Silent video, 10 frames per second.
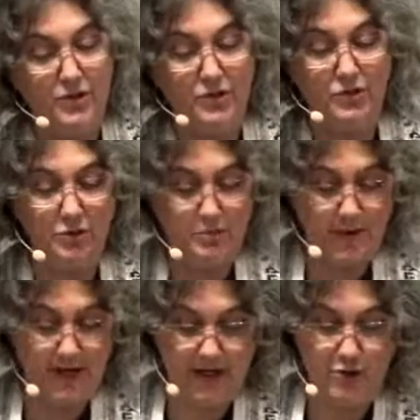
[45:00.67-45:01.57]
you to
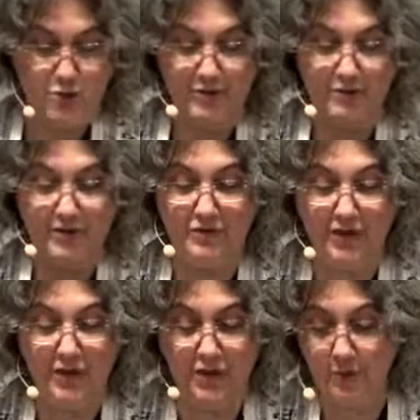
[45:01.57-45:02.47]
page
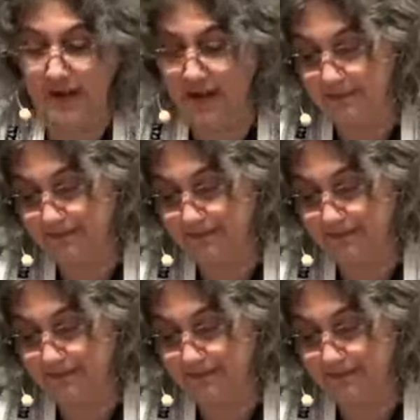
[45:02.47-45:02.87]
153.